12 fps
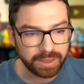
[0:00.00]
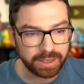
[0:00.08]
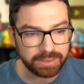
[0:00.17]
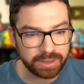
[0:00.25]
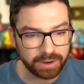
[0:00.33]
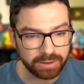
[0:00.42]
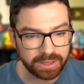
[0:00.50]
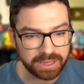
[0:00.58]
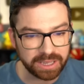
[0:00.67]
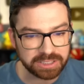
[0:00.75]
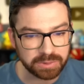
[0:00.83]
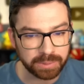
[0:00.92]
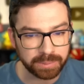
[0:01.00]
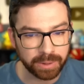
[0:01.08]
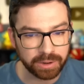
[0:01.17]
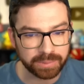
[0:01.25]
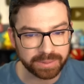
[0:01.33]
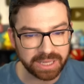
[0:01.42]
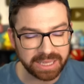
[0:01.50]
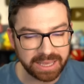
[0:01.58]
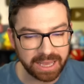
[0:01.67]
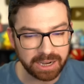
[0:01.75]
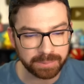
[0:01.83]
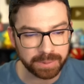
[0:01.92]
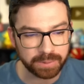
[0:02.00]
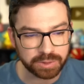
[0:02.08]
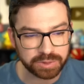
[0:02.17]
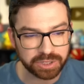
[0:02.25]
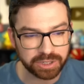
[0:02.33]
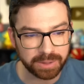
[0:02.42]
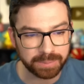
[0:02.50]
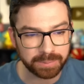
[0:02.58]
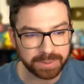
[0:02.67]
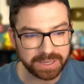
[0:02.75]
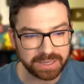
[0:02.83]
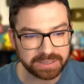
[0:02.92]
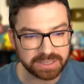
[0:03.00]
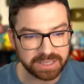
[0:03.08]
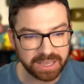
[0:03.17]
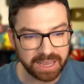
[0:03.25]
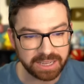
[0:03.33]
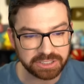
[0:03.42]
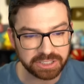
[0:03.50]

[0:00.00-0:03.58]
In the early days, it would be Pokemon like Caterpie, which would turn up and be easy to catch.